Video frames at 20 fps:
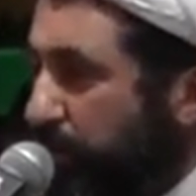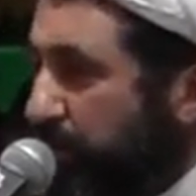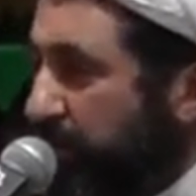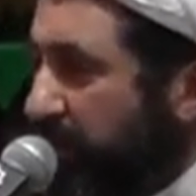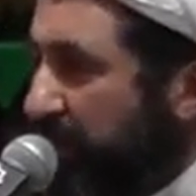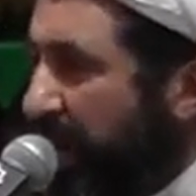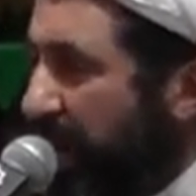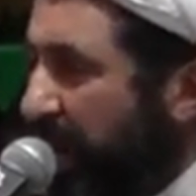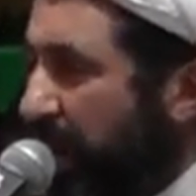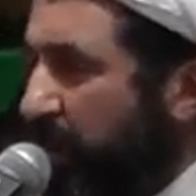
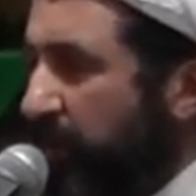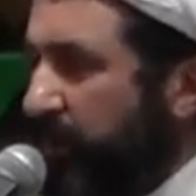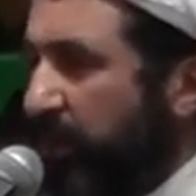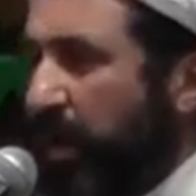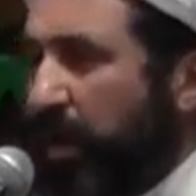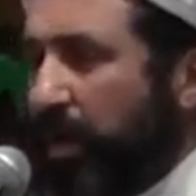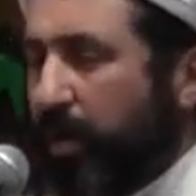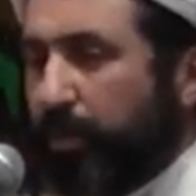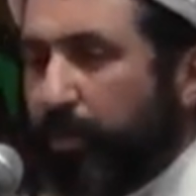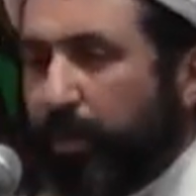
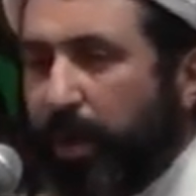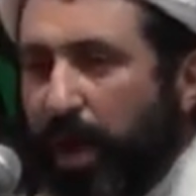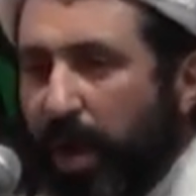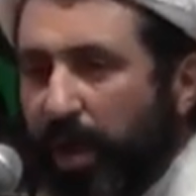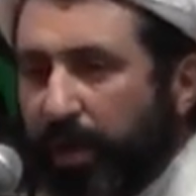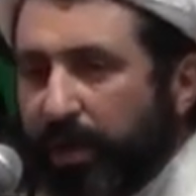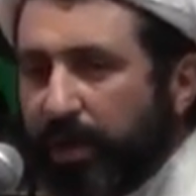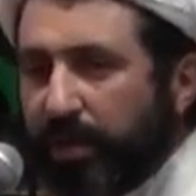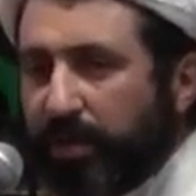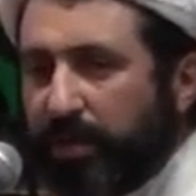taqwa,
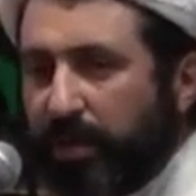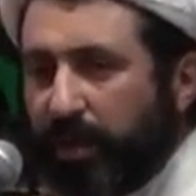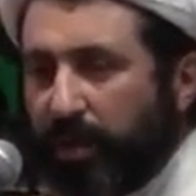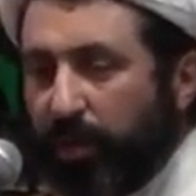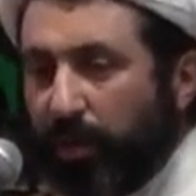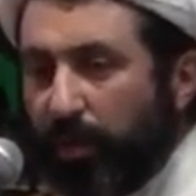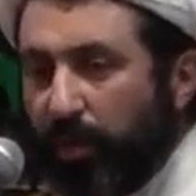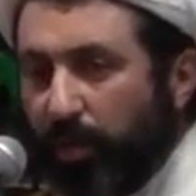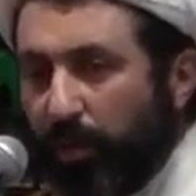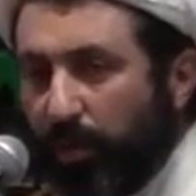piety,
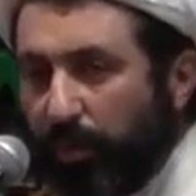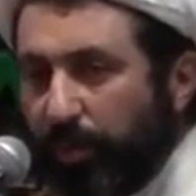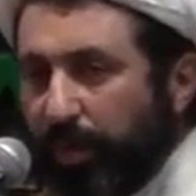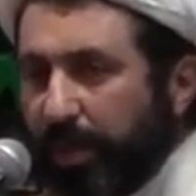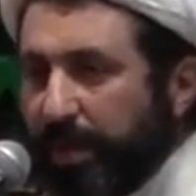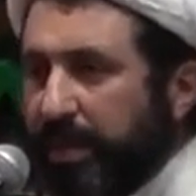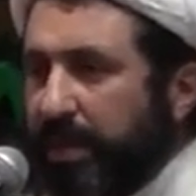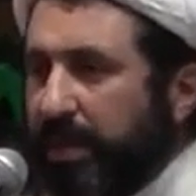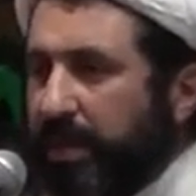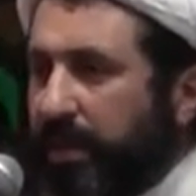
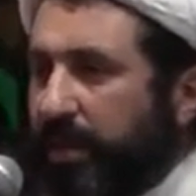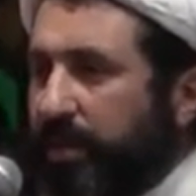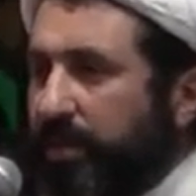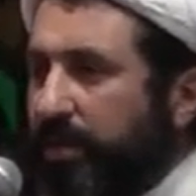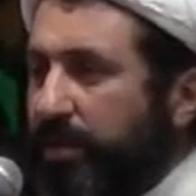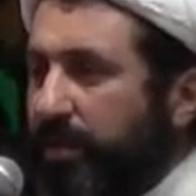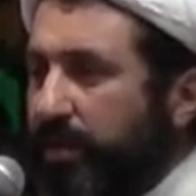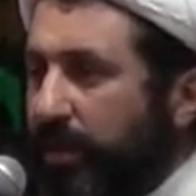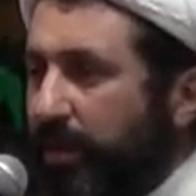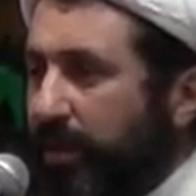
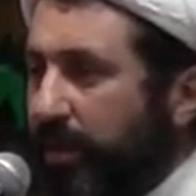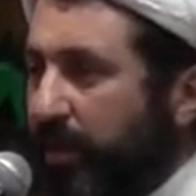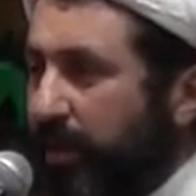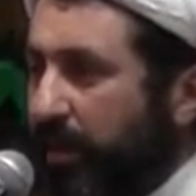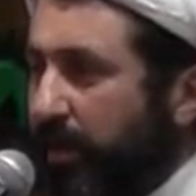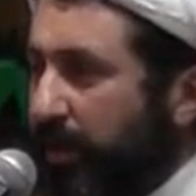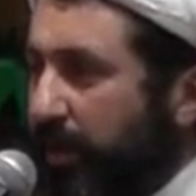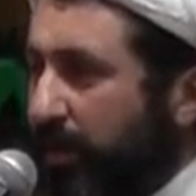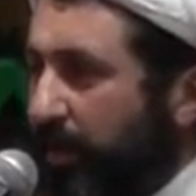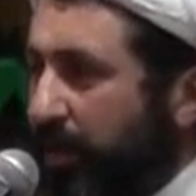obedience
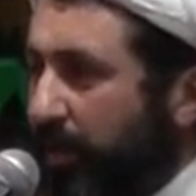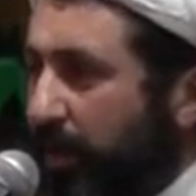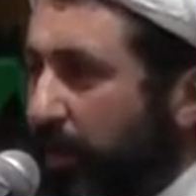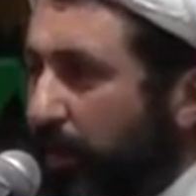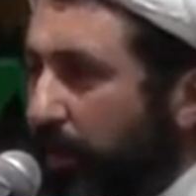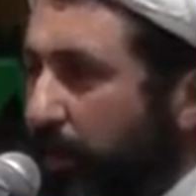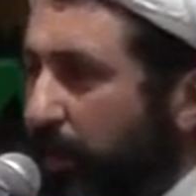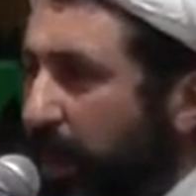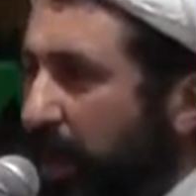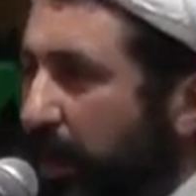
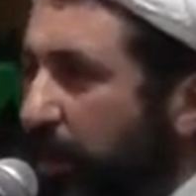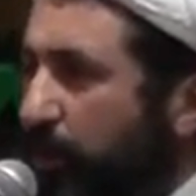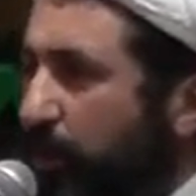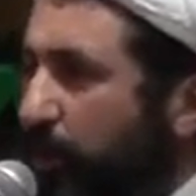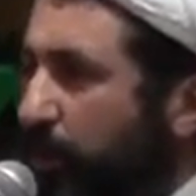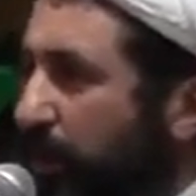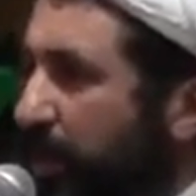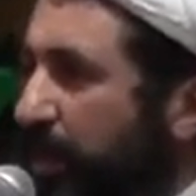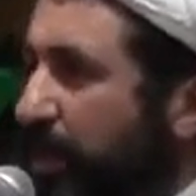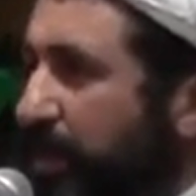make you
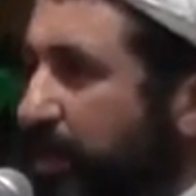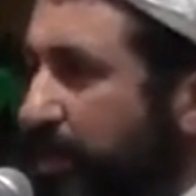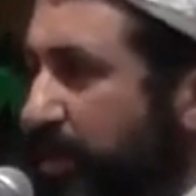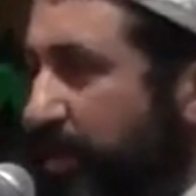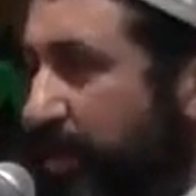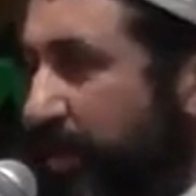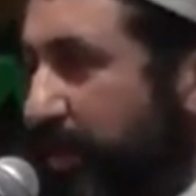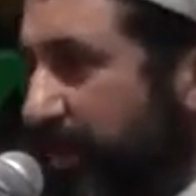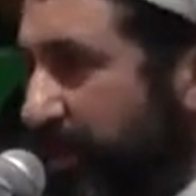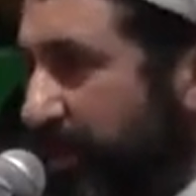pleased.